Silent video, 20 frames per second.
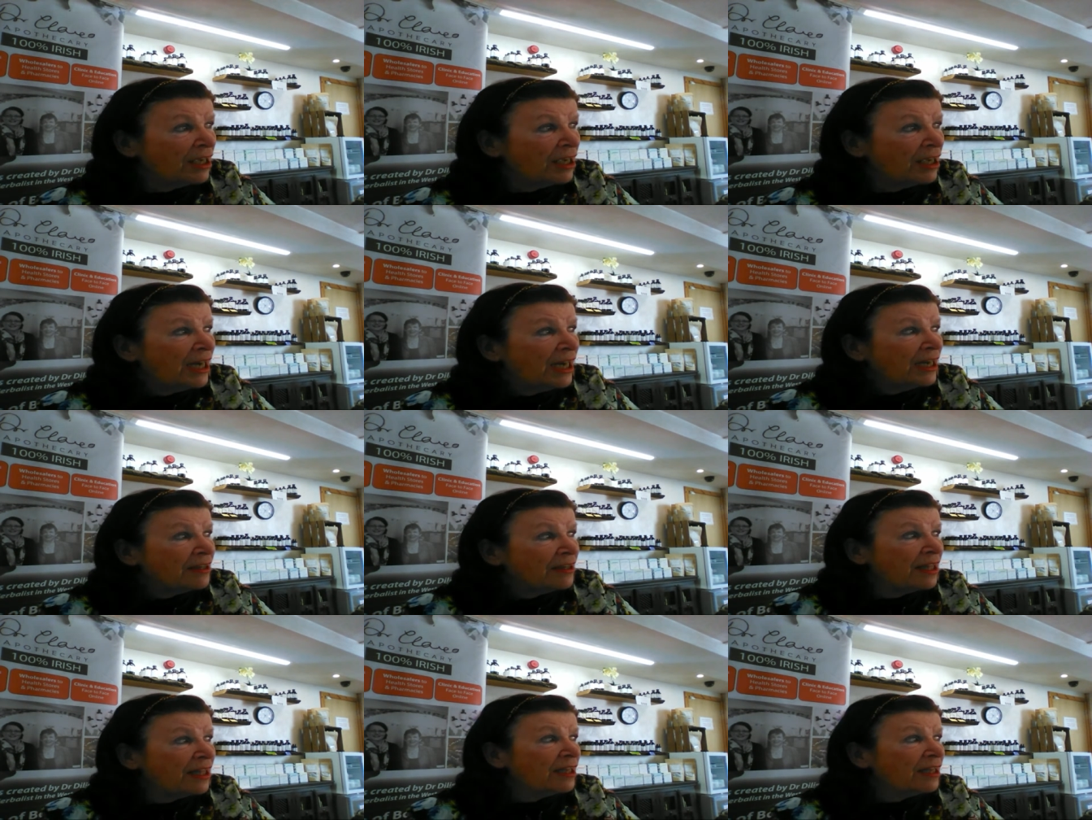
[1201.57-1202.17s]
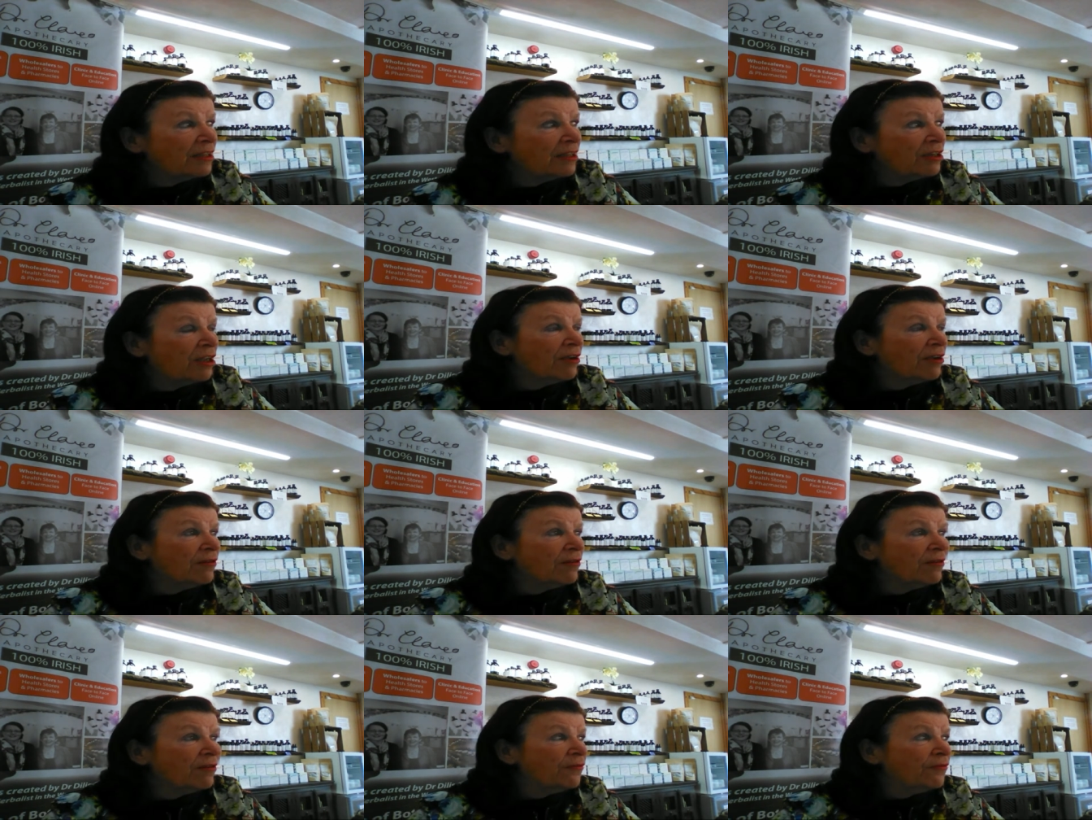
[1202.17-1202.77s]
than
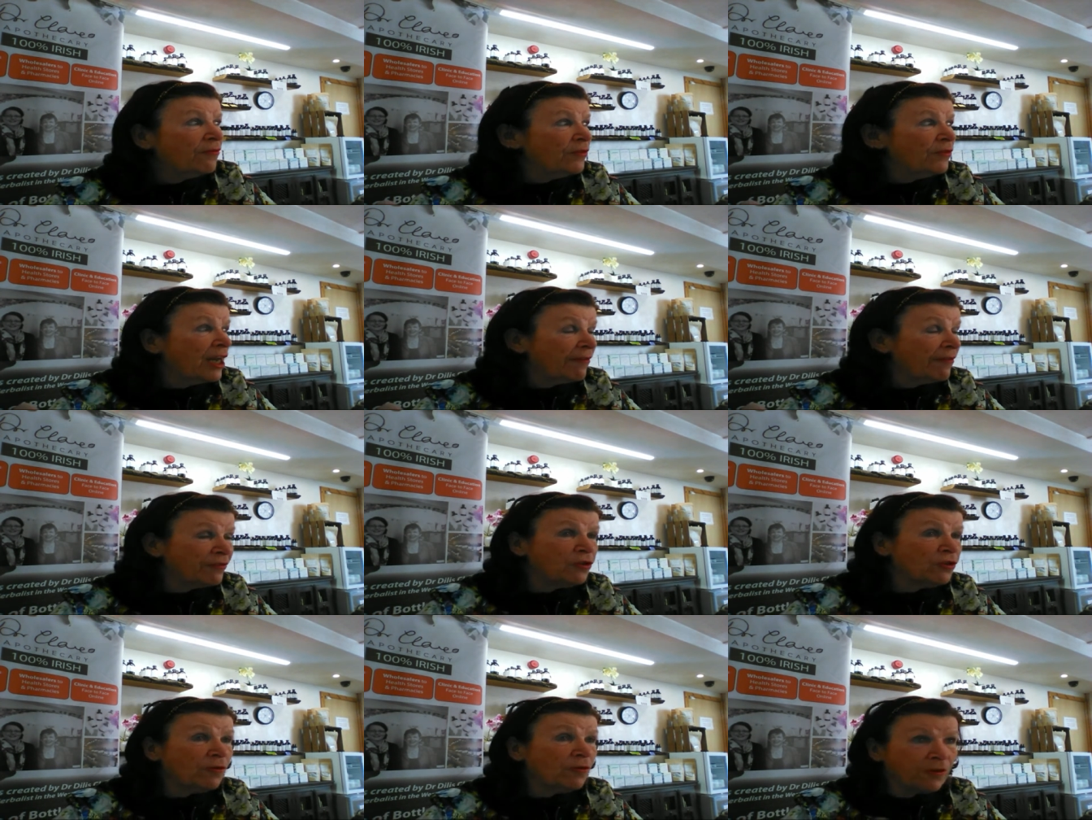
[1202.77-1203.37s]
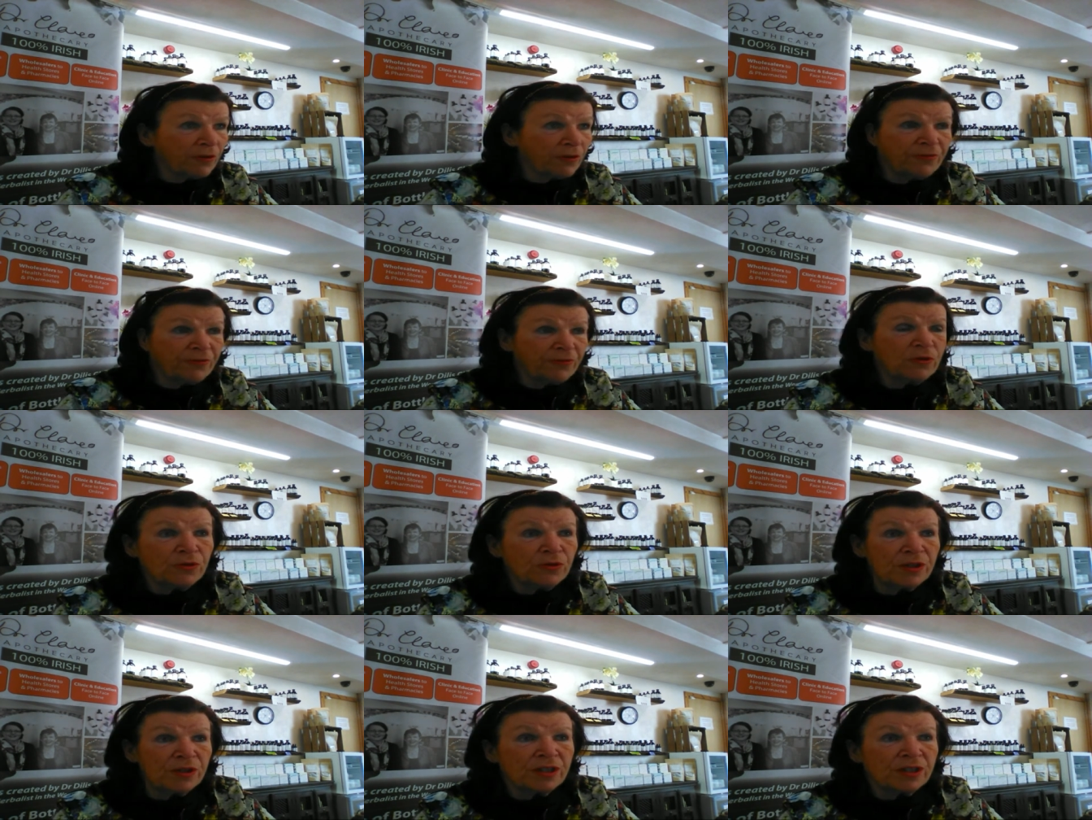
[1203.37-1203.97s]
leftover
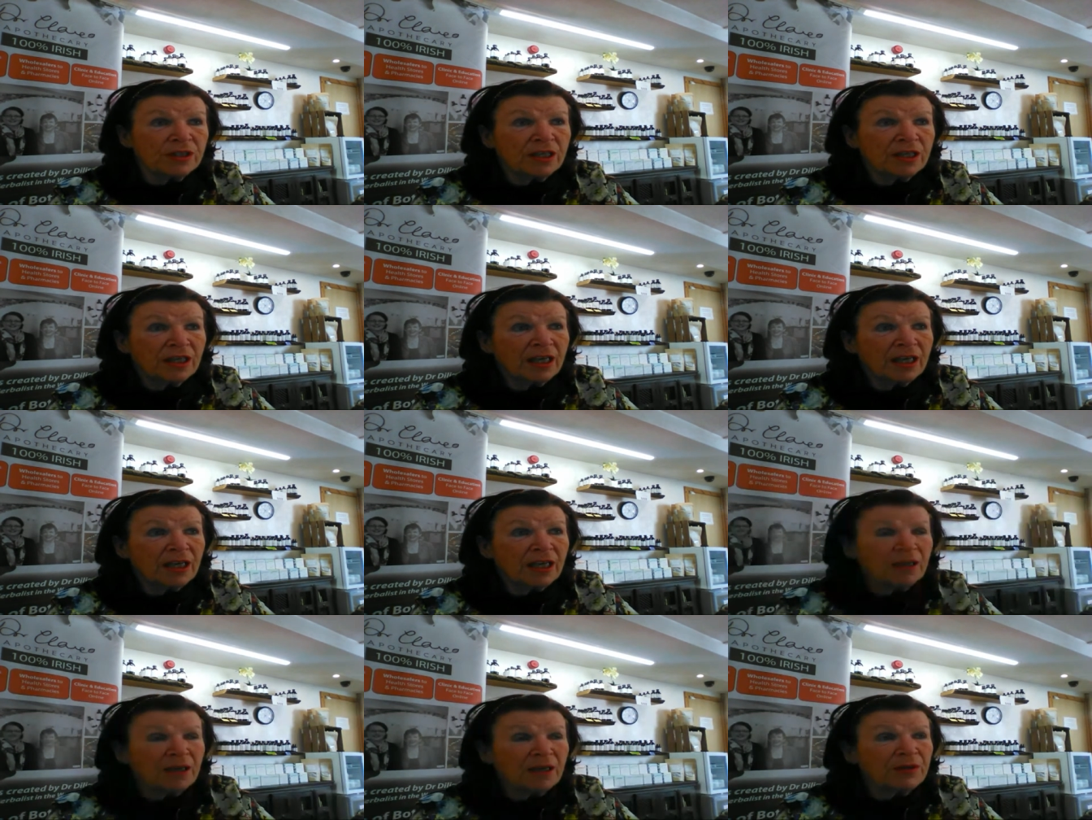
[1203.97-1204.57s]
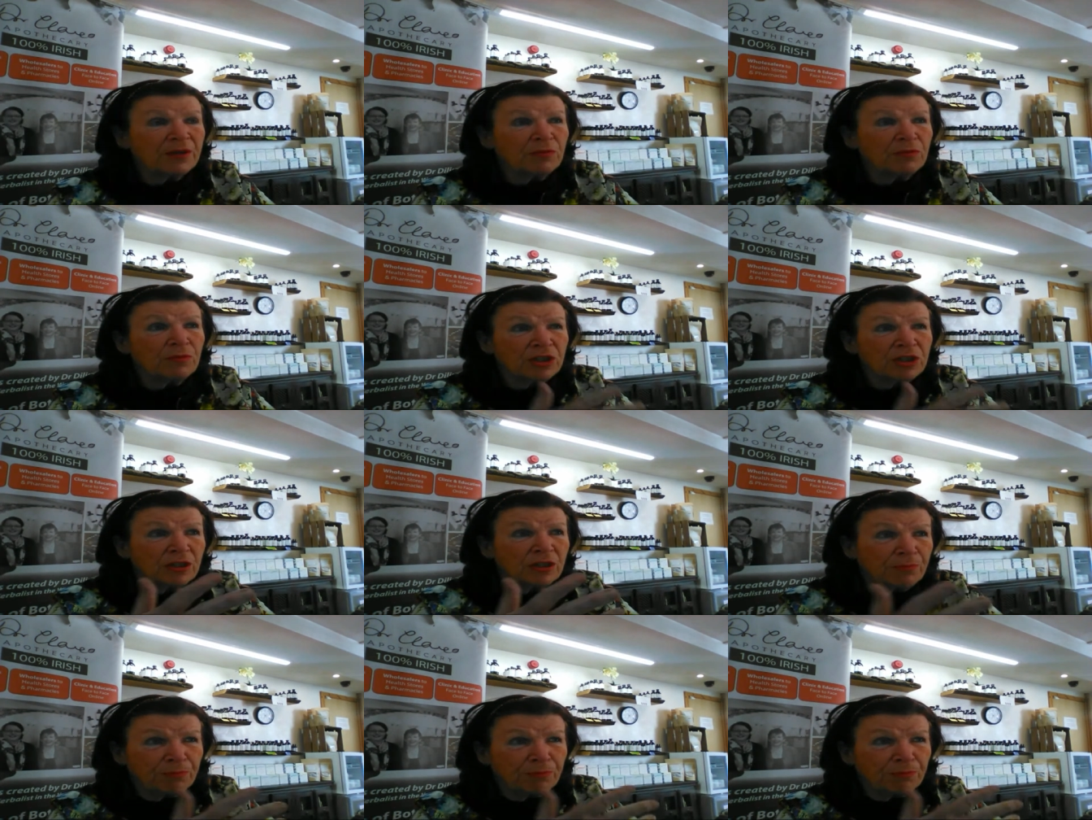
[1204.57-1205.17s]
foods, um, which is a
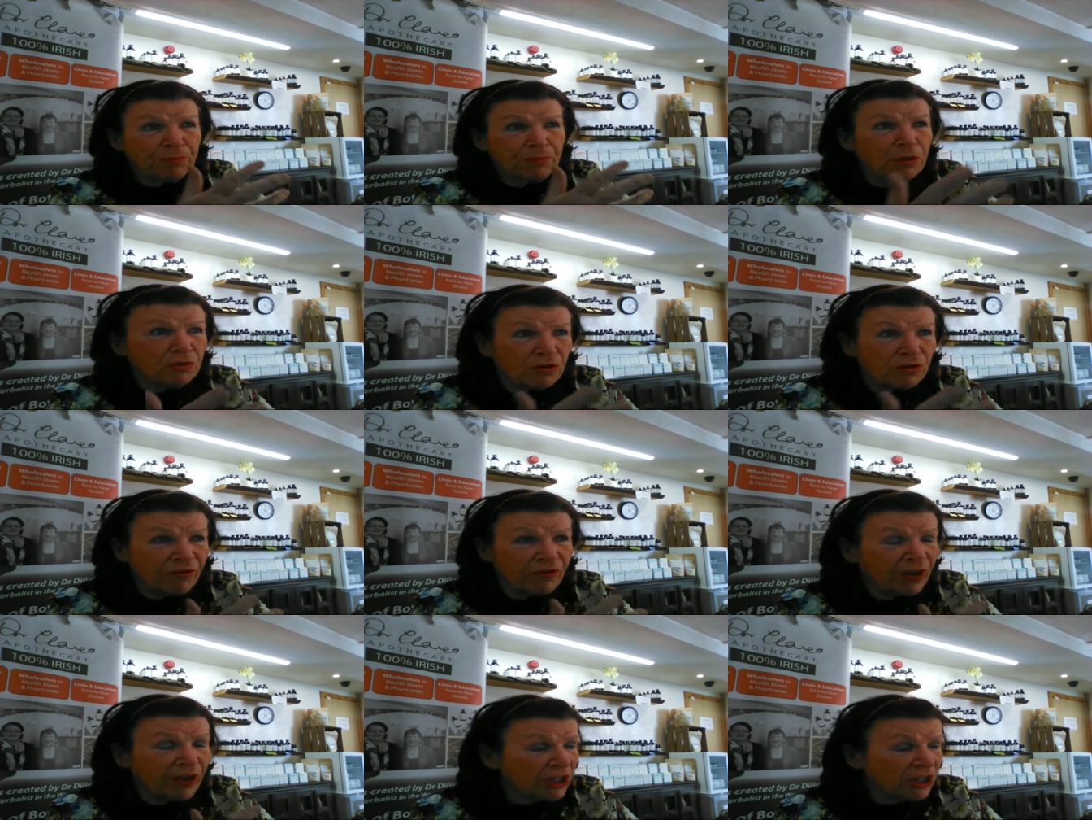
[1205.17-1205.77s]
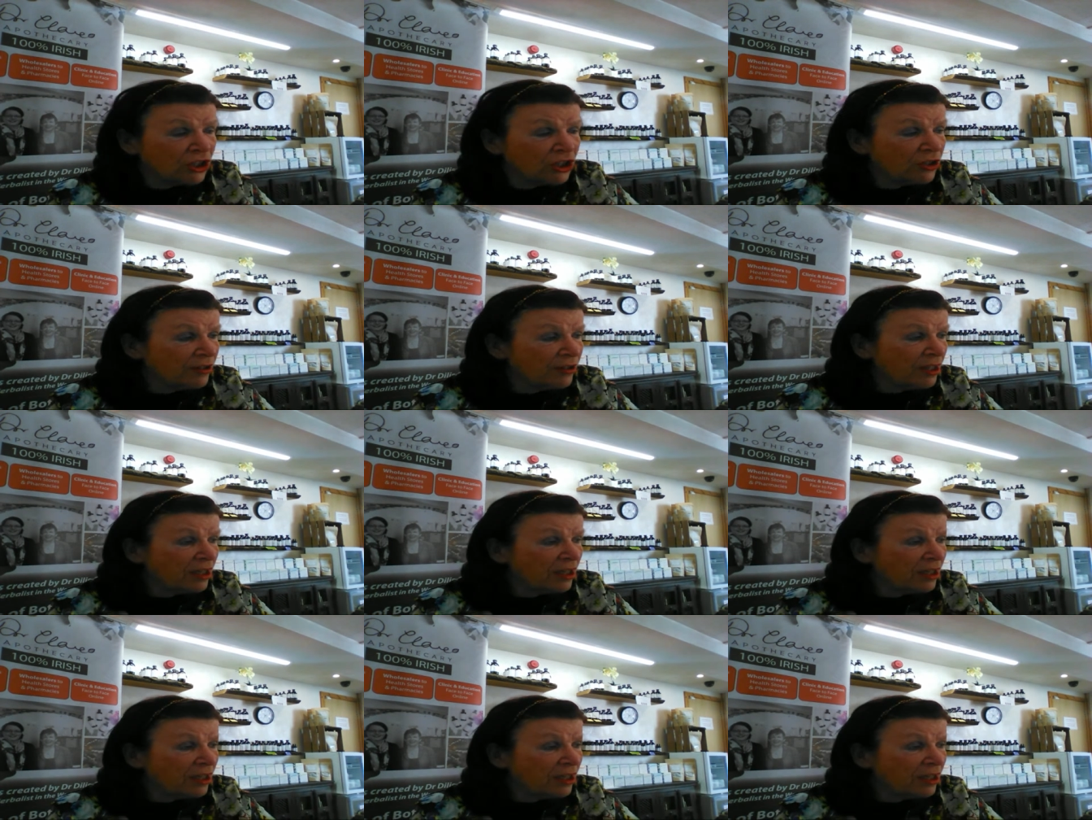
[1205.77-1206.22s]
putrefaction thing.